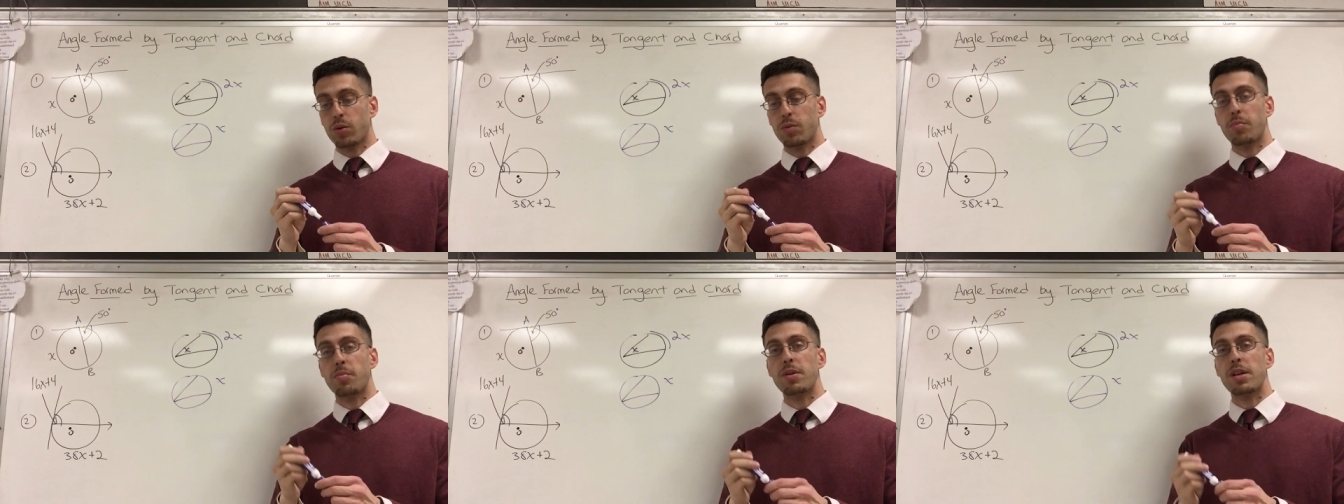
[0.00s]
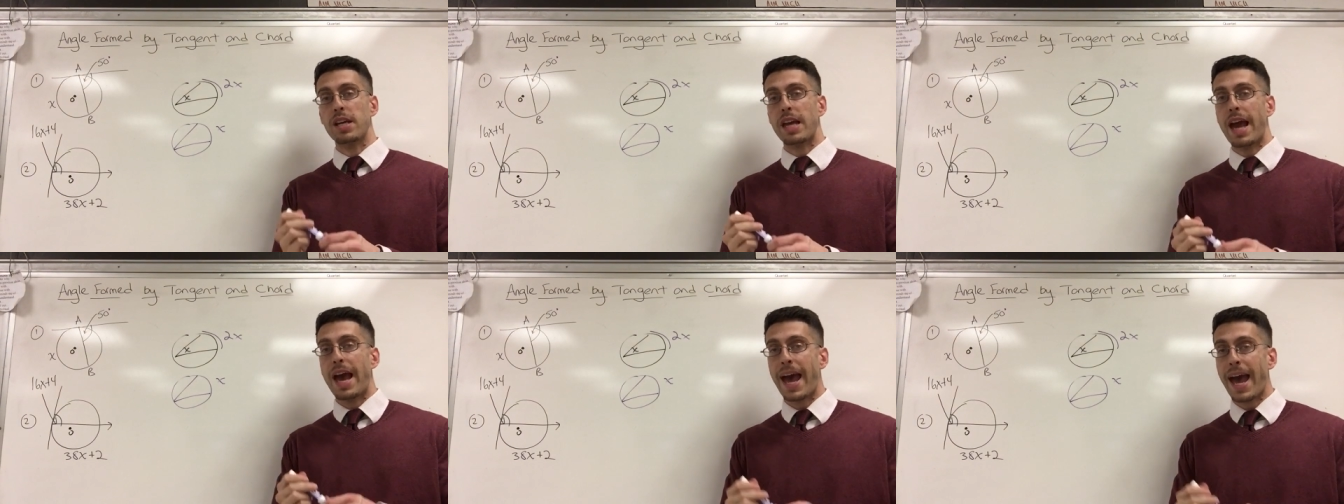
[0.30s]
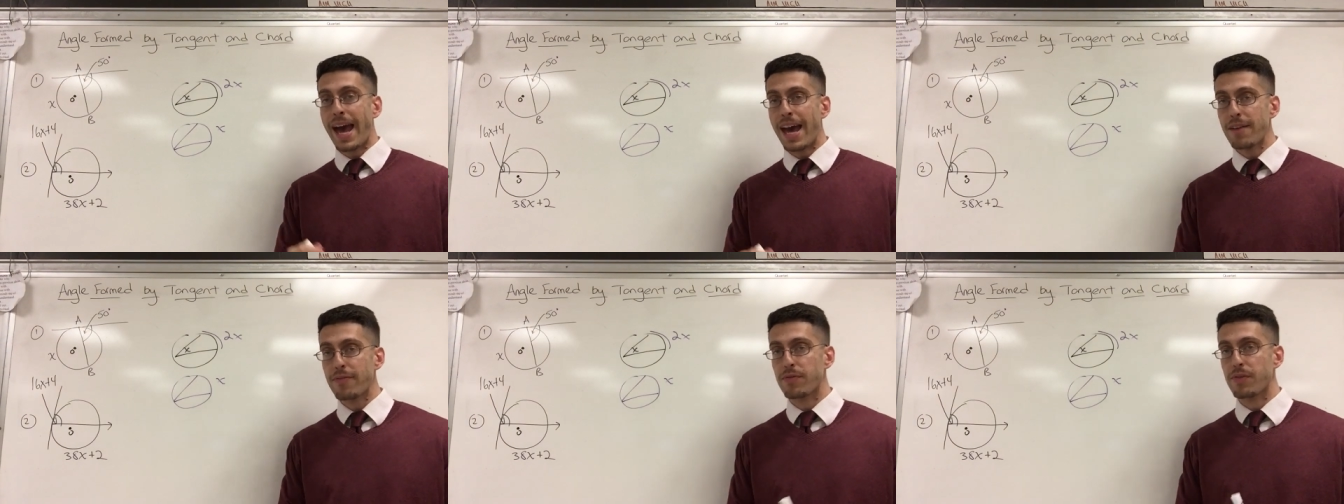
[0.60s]
would be
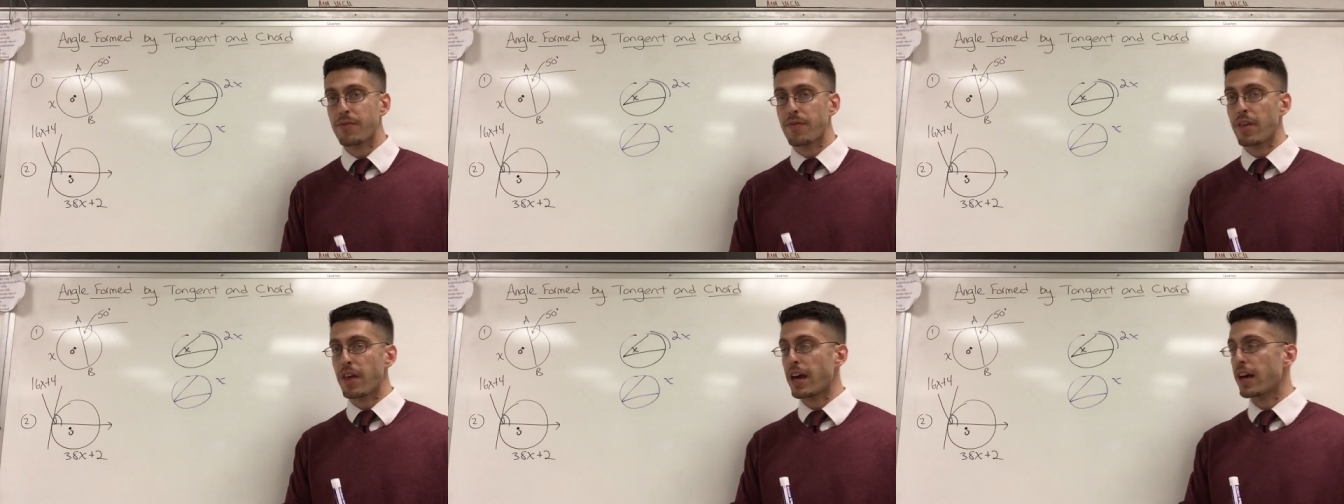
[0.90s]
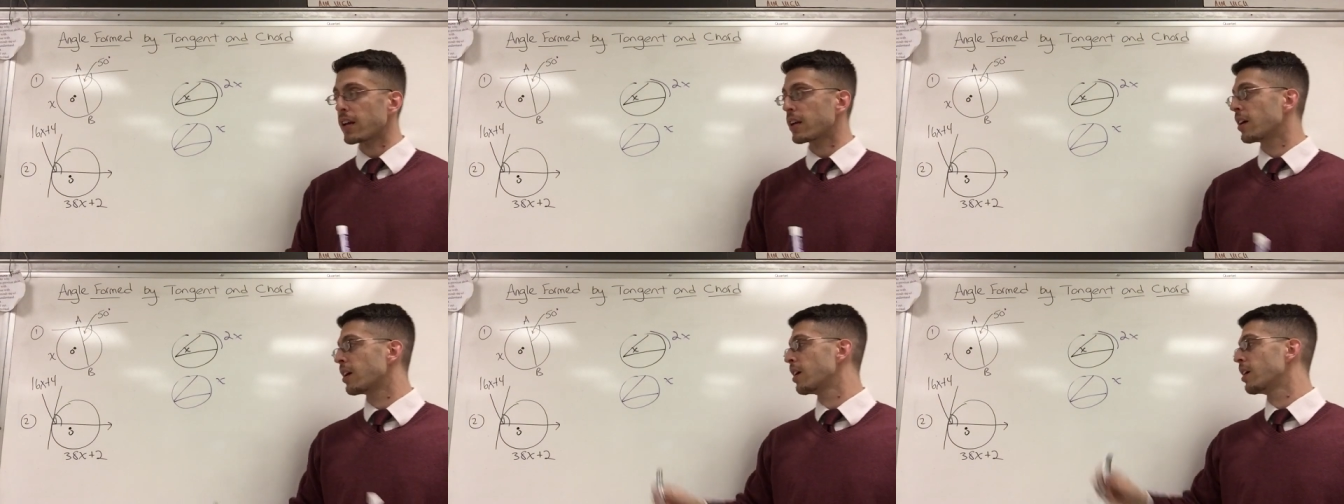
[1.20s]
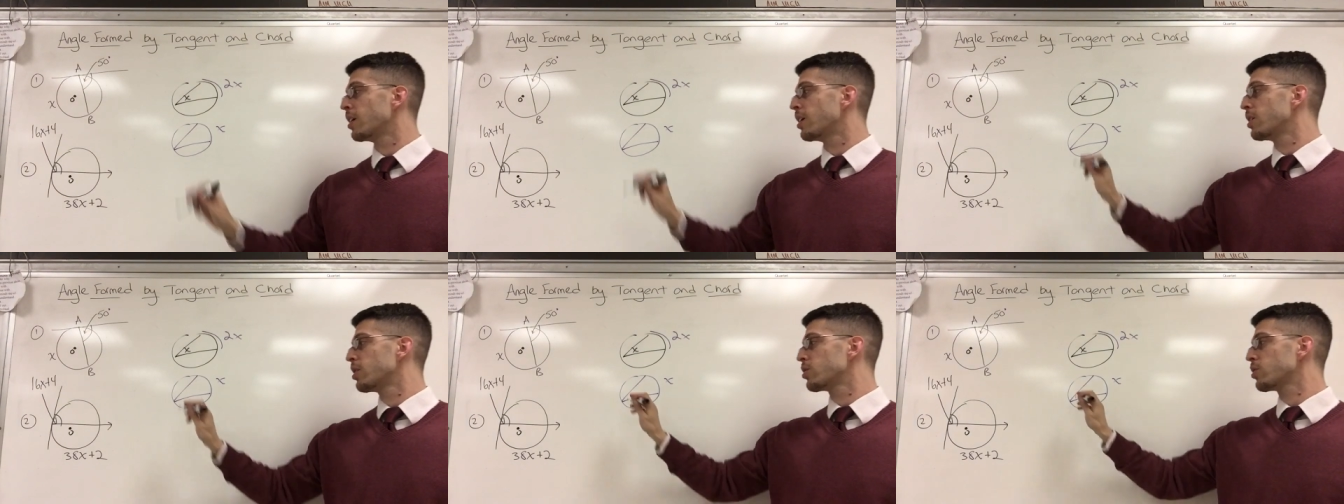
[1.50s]
half of
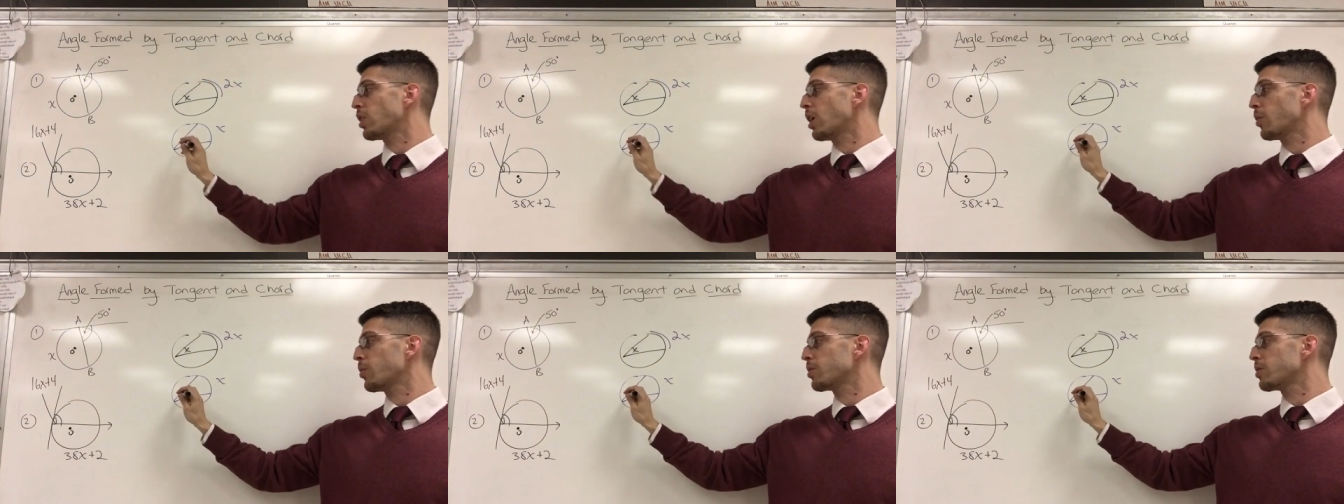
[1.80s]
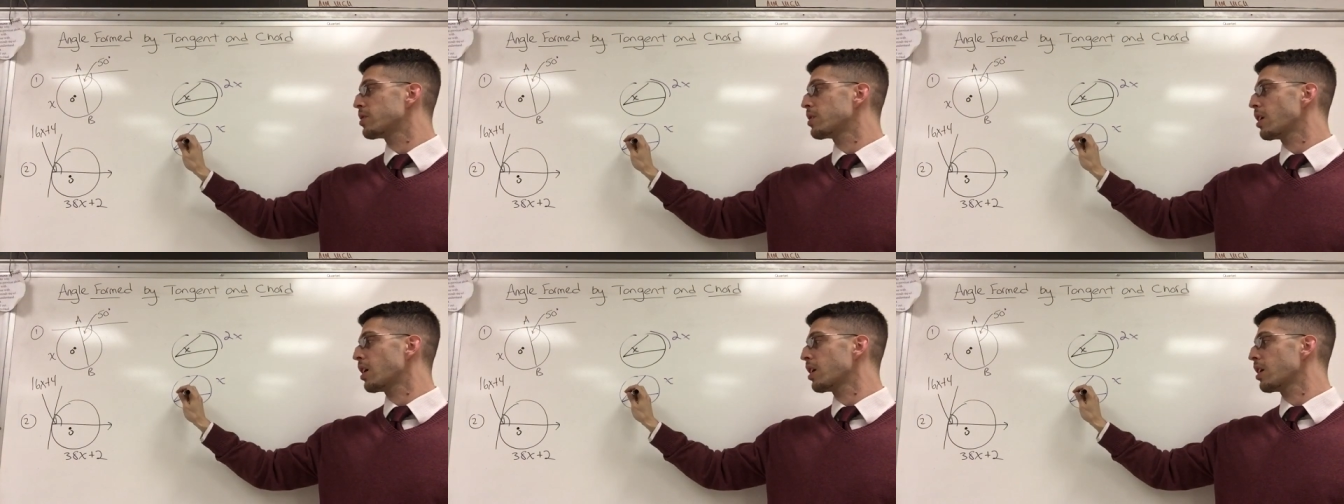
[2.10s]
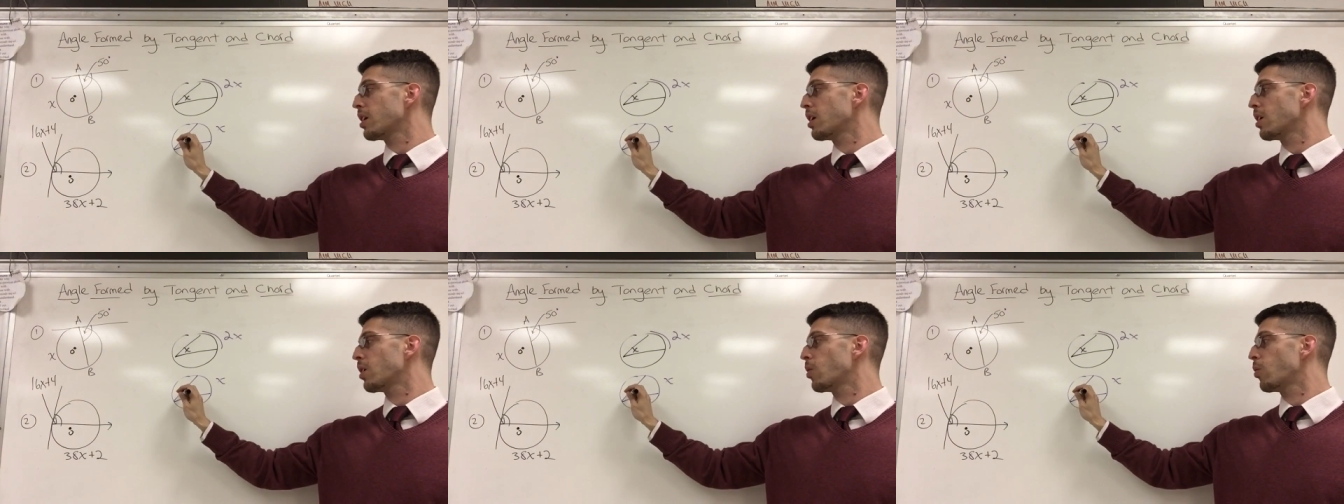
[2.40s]
that, so I would
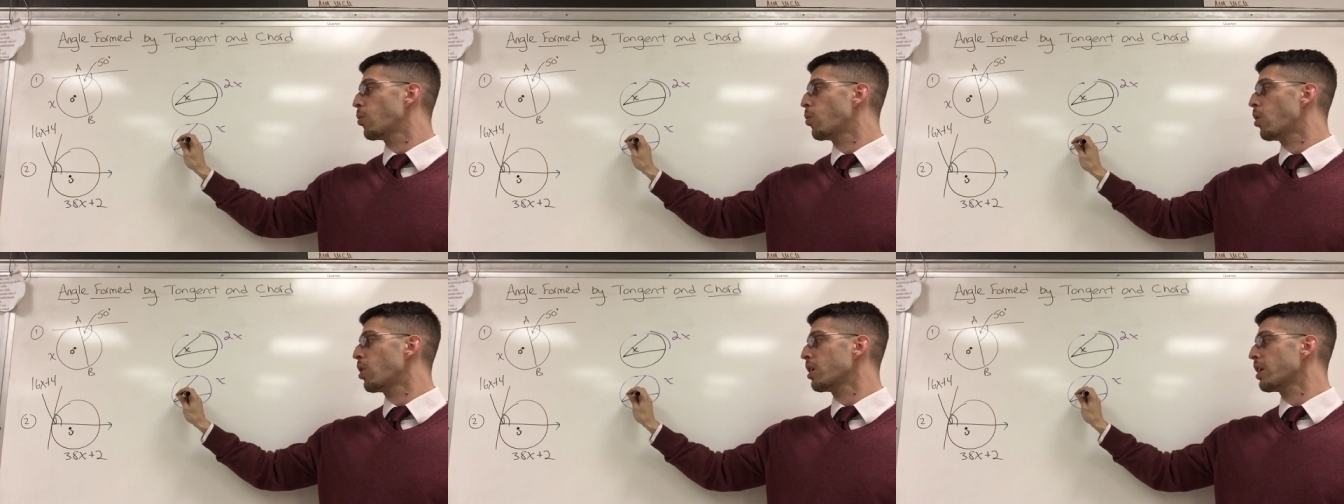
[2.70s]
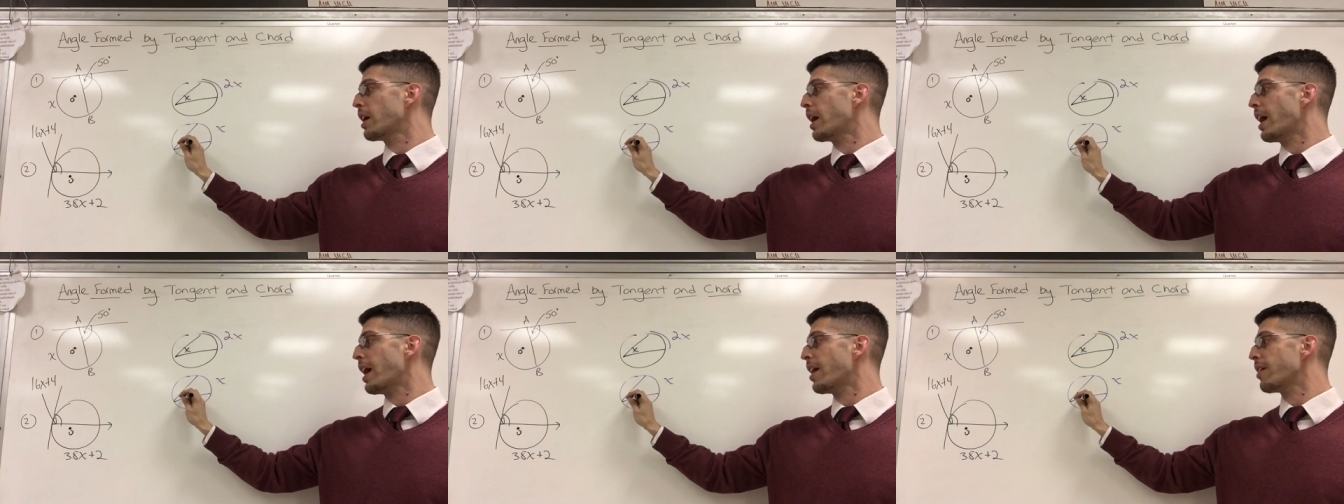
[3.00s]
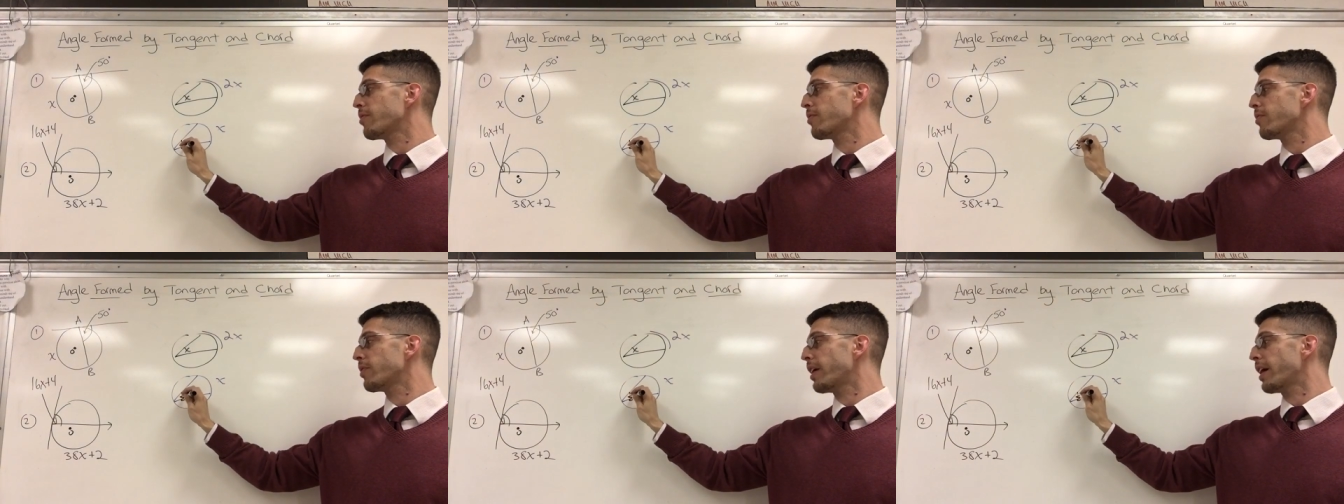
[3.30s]
say 1
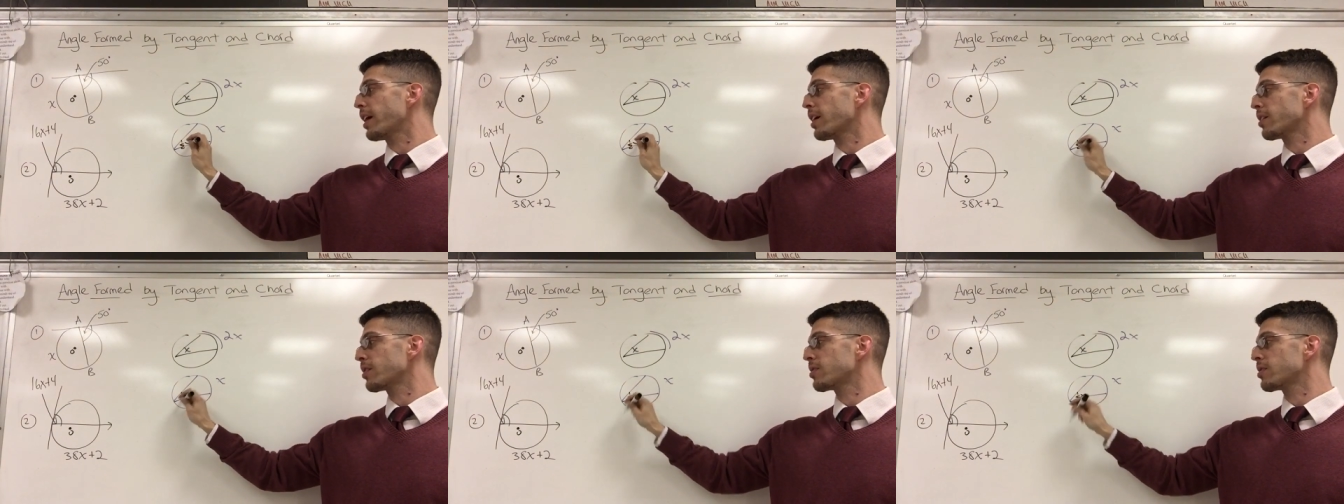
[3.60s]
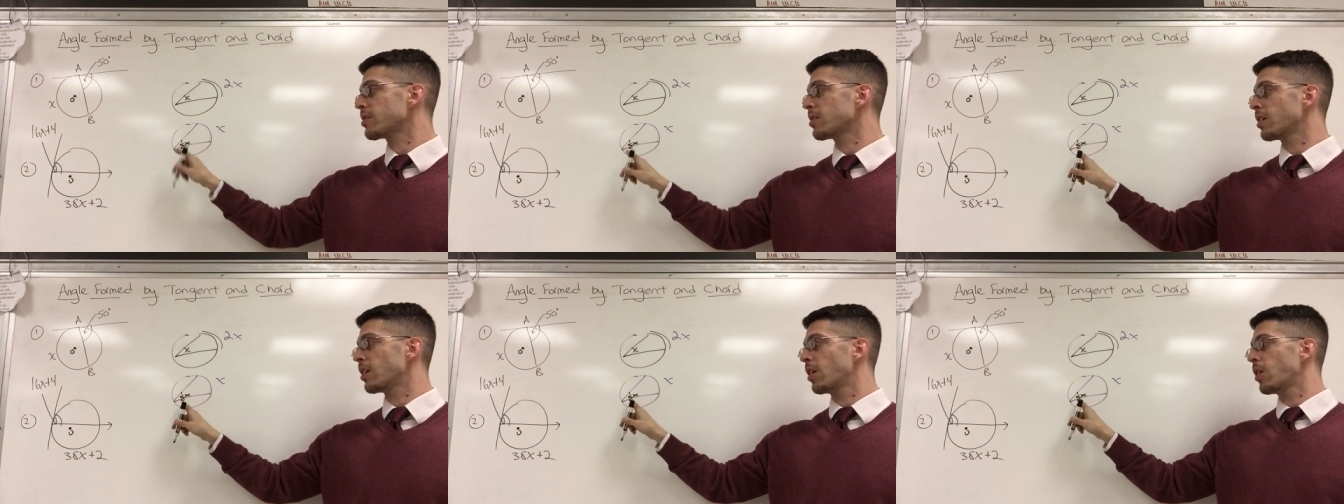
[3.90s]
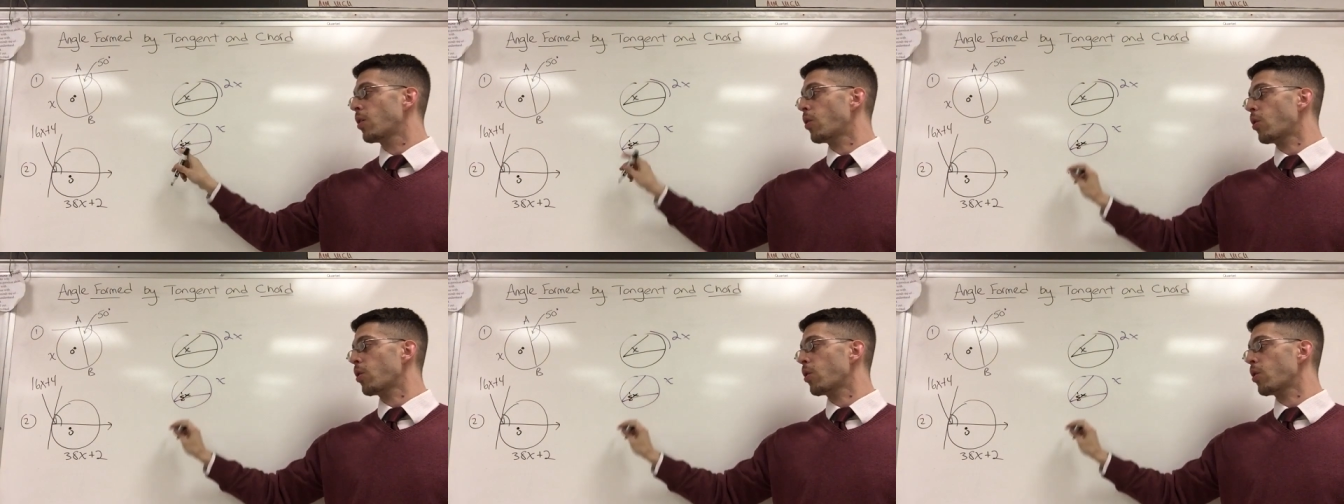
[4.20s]
half x,